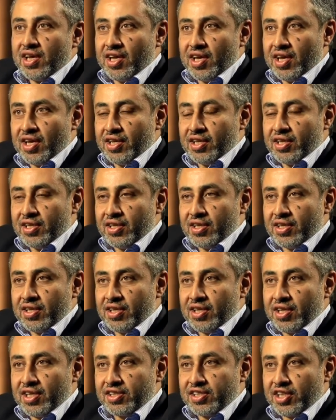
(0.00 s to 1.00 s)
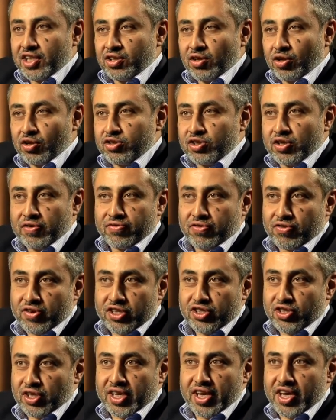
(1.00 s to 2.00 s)
in technology for
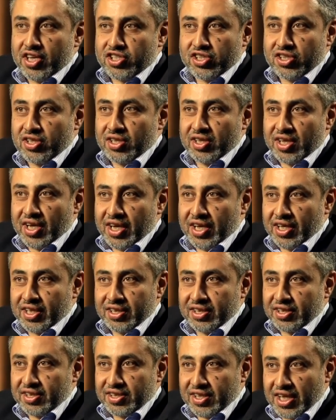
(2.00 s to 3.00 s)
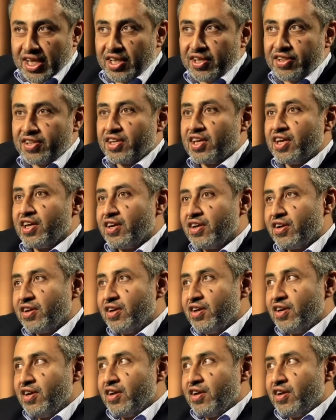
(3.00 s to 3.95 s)
education and healthcare,